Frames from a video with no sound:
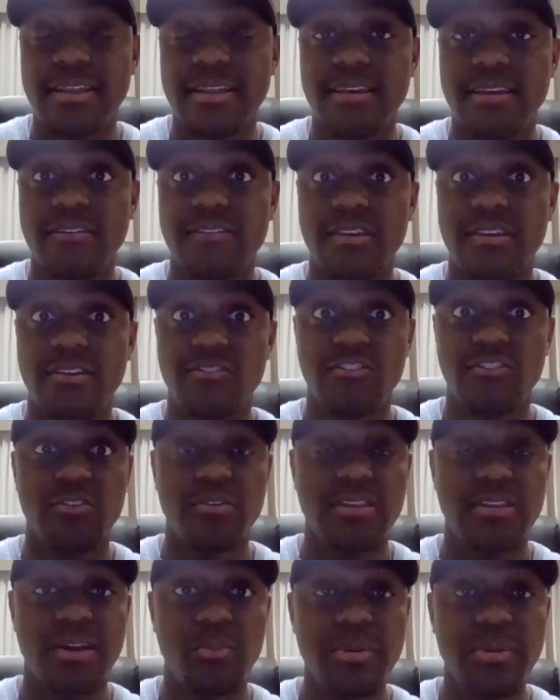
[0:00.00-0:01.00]
is
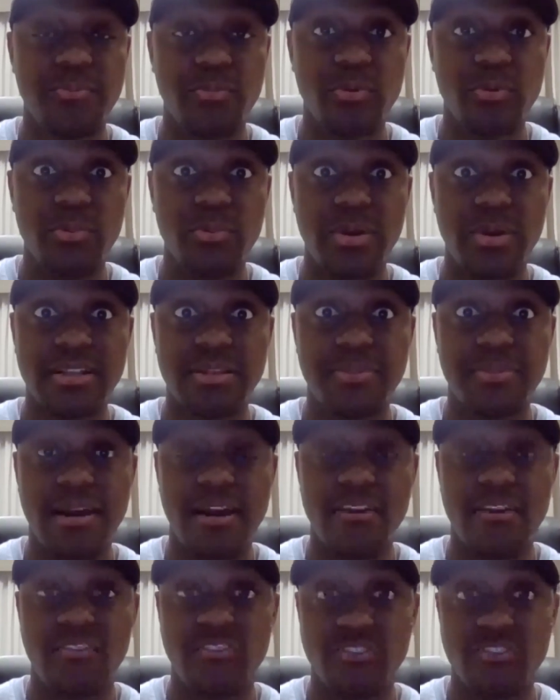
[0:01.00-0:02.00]
ensuring that we're going to put
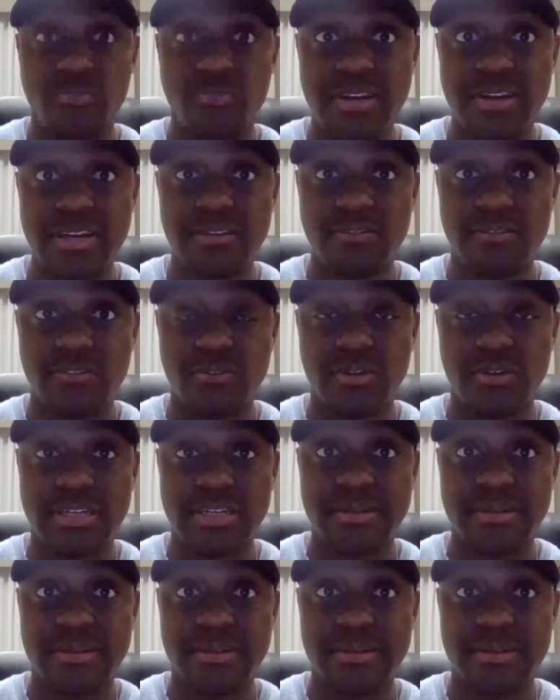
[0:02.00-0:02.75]
our screens